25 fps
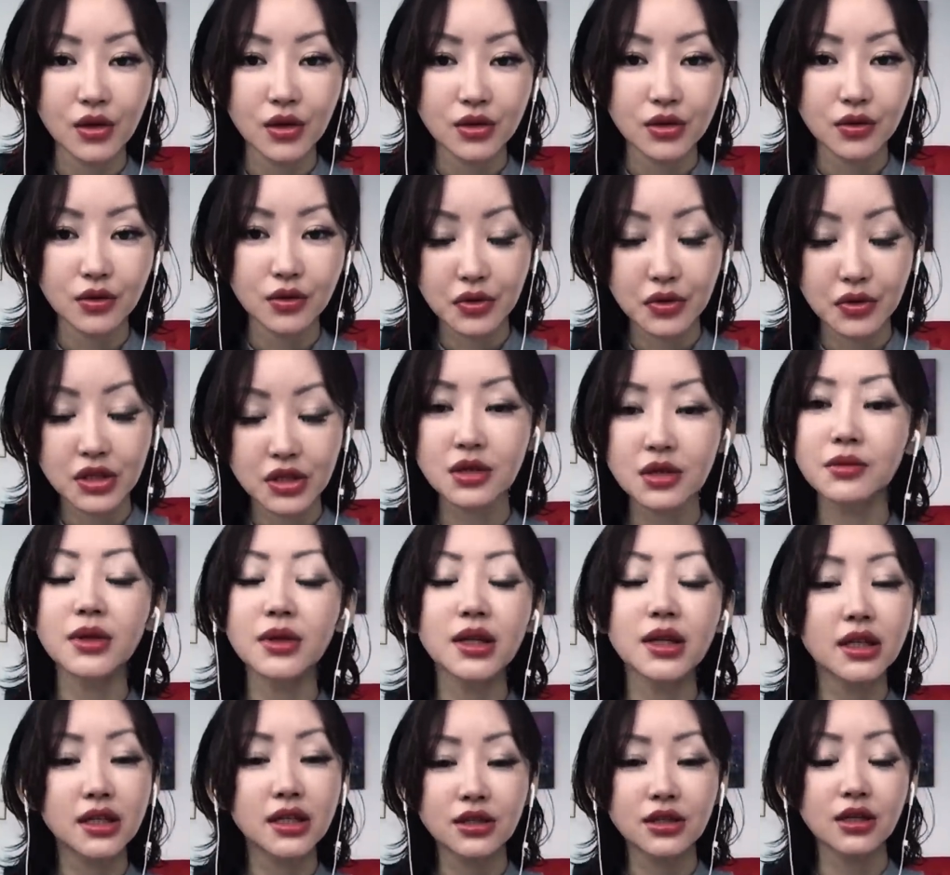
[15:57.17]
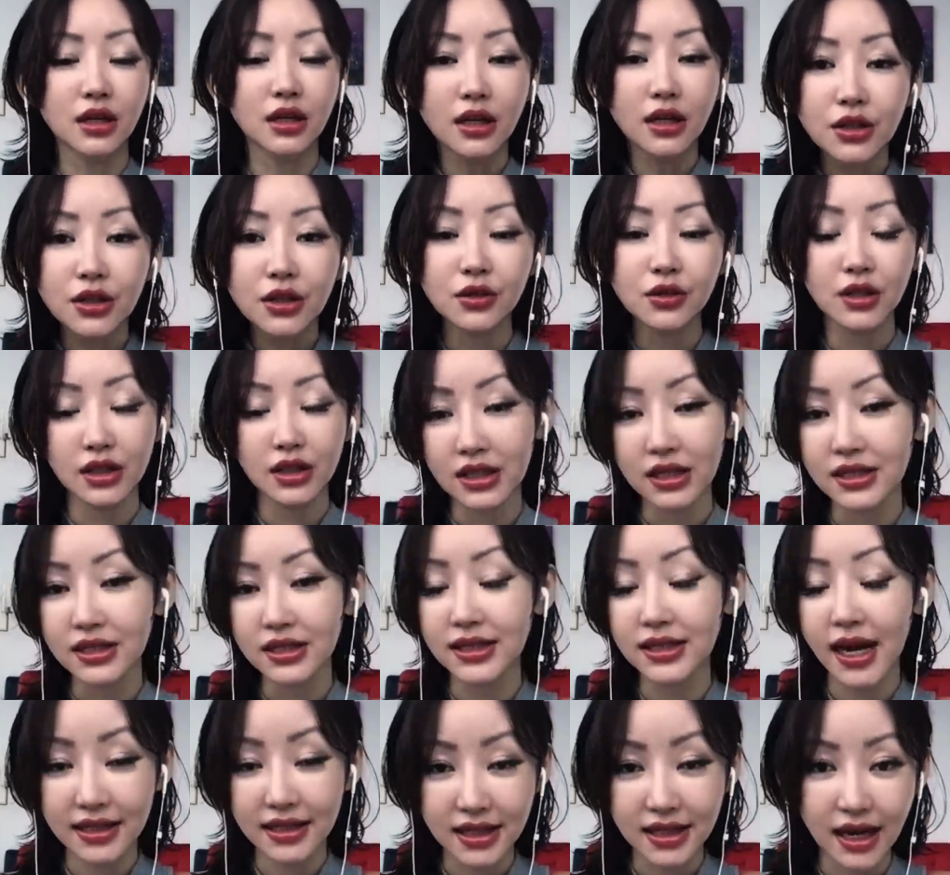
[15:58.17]
So regime literally
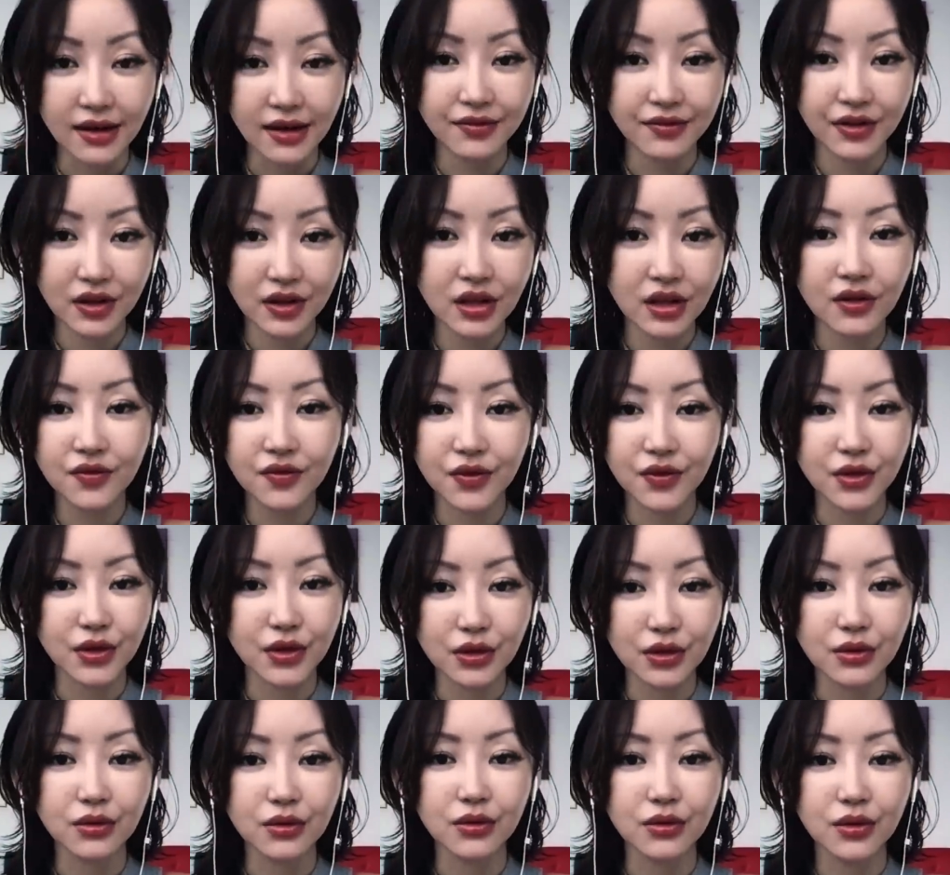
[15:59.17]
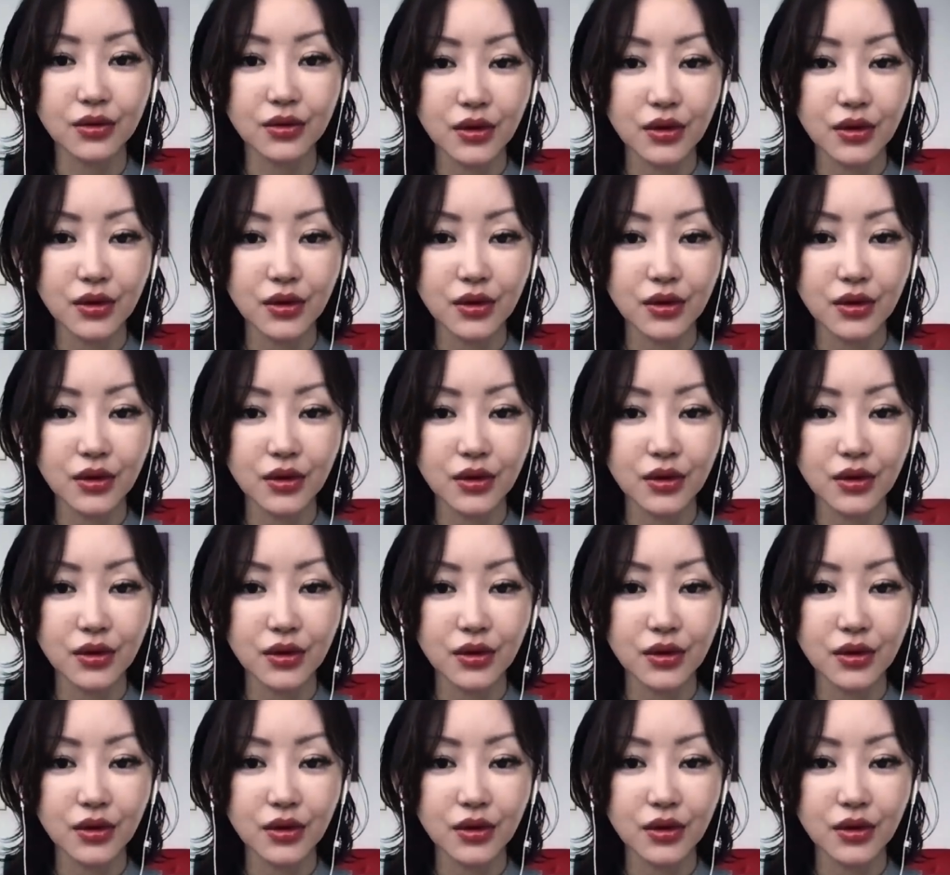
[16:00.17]
decides everything for you.